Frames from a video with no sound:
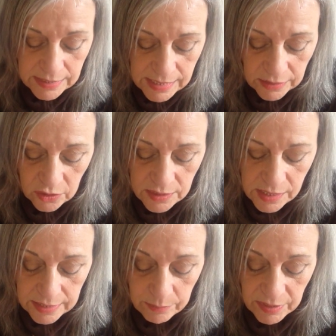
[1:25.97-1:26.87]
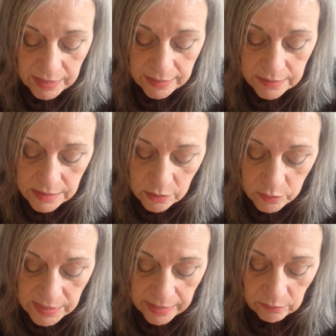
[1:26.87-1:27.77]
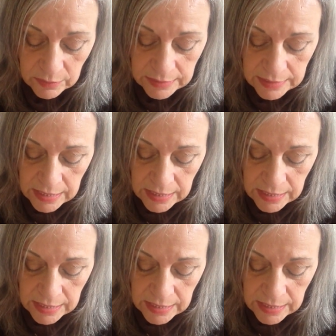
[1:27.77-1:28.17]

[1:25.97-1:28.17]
Take your time here, slow down.